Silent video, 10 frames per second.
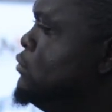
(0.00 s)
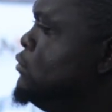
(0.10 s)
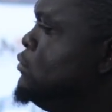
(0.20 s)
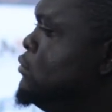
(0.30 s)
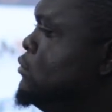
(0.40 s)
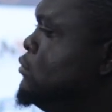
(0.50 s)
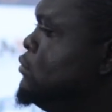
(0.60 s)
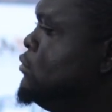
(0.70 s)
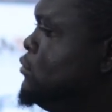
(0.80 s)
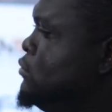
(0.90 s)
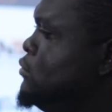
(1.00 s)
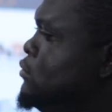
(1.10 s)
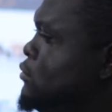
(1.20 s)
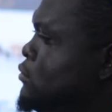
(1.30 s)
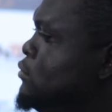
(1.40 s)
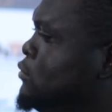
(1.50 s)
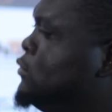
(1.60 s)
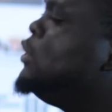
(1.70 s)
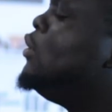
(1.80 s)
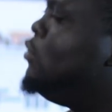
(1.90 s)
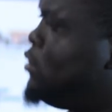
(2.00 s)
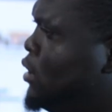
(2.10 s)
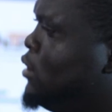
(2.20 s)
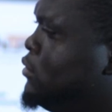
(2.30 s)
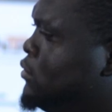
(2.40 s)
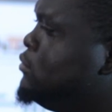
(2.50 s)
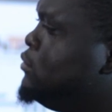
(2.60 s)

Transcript: [no speech]